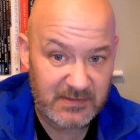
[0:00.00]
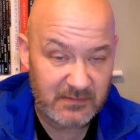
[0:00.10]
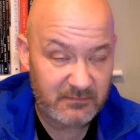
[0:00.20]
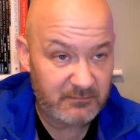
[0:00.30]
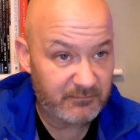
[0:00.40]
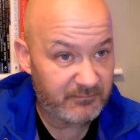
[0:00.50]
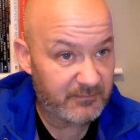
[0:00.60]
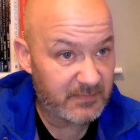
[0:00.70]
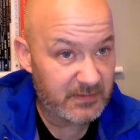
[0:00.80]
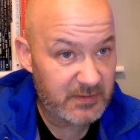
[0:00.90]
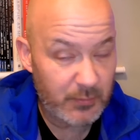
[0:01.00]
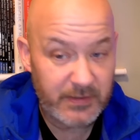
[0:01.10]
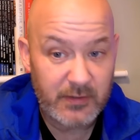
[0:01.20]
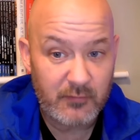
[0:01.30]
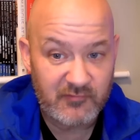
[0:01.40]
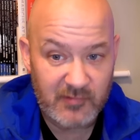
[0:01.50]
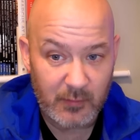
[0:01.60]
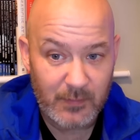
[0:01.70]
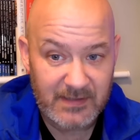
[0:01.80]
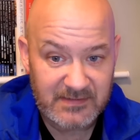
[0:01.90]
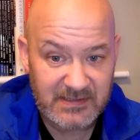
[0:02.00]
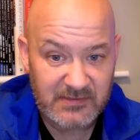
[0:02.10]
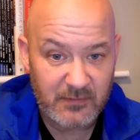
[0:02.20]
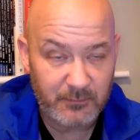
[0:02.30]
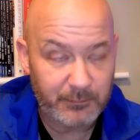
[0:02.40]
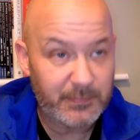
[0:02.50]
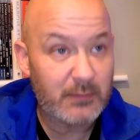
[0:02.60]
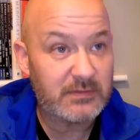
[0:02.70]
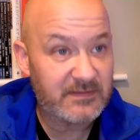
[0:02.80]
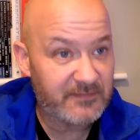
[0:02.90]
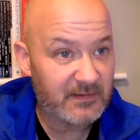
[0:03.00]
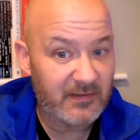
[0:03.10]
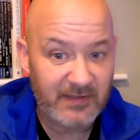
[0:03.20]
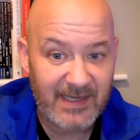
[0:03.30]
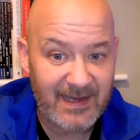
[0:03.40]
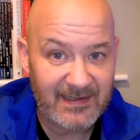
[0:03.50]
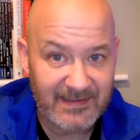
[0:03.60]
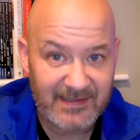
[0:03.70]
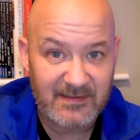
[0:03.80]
So to a neutral, whilst it's not beautiful on the eye,